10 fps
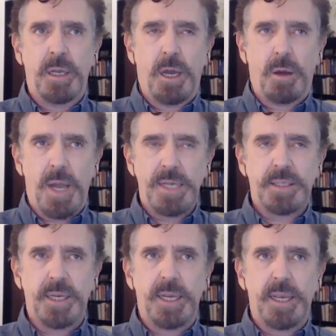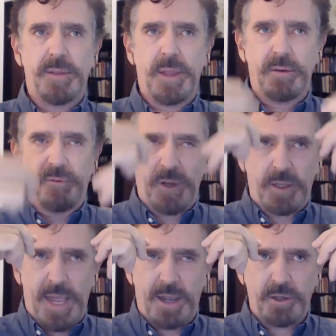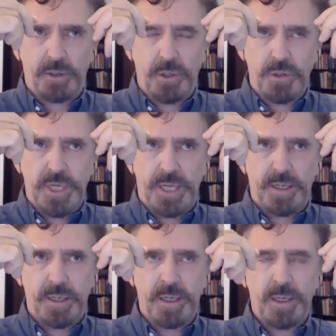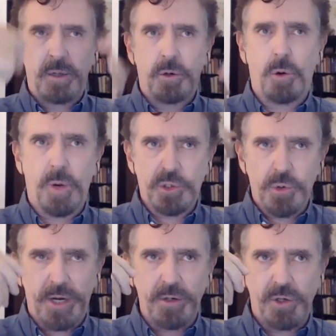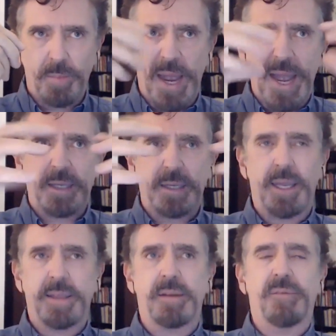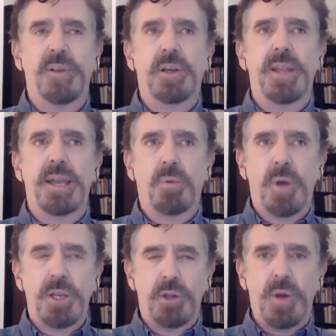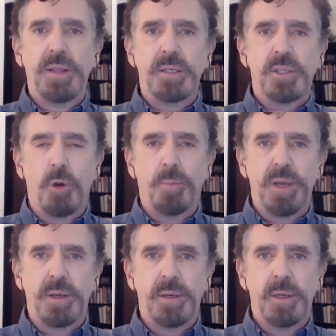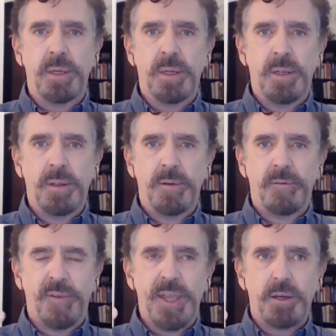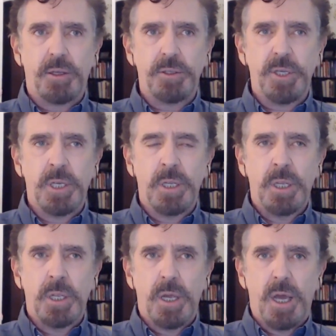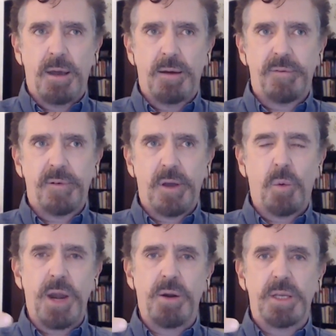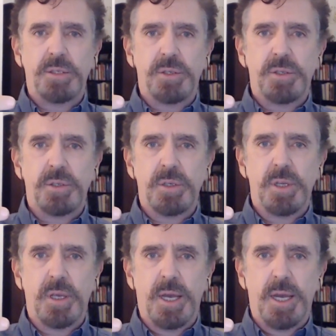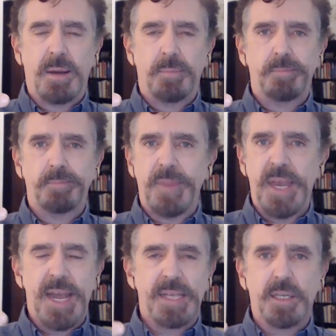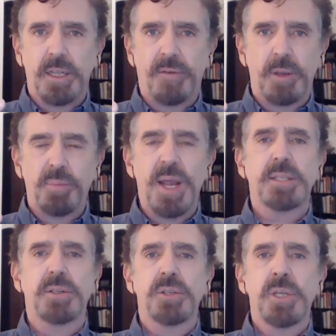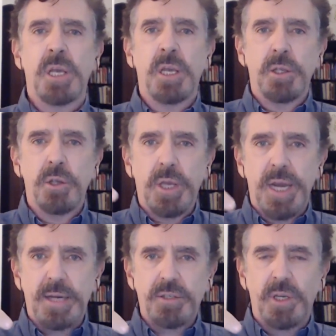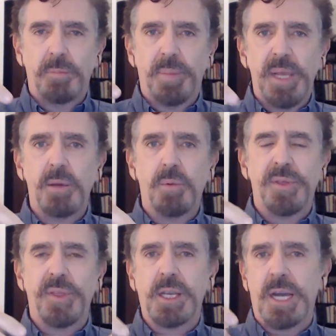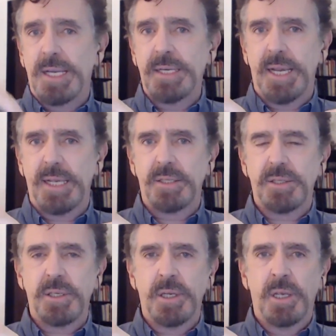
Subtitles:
oh, I see, and then feel how you lose it or what triggers you back, and then feel that when you're in this open field of awareness that has a loving presence, you can actually be with the contents,